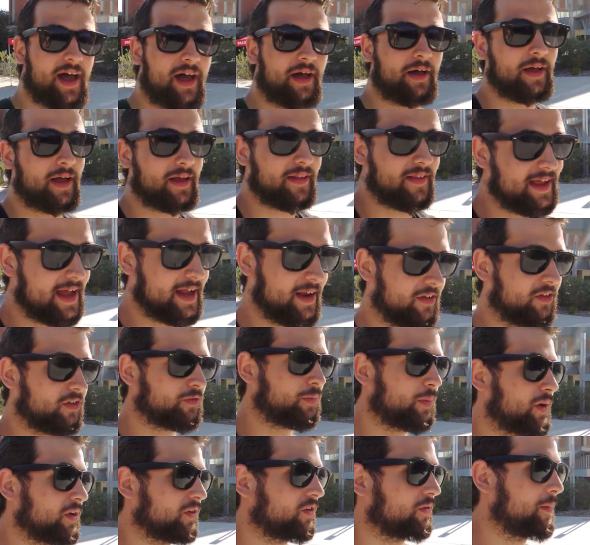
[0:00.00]
uh, at the end of the
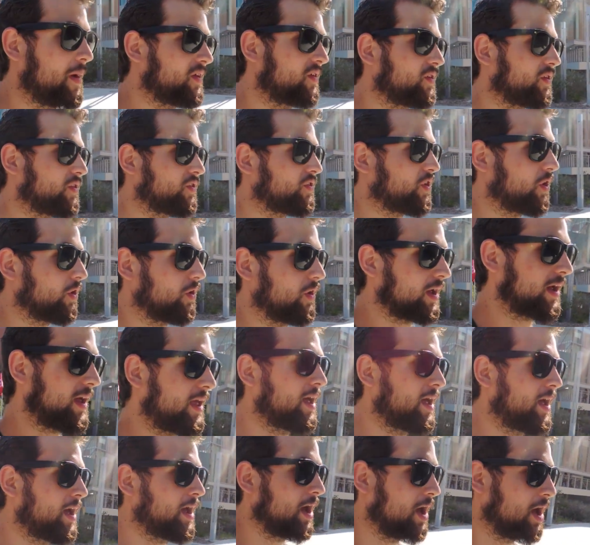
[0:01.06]
spring semester. So like
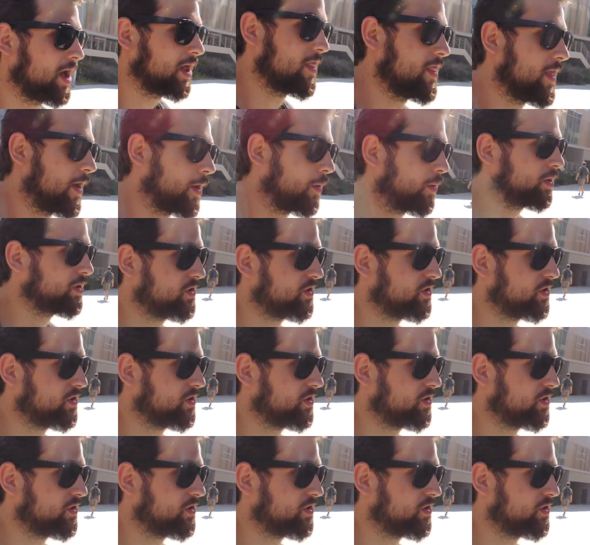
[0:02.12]
there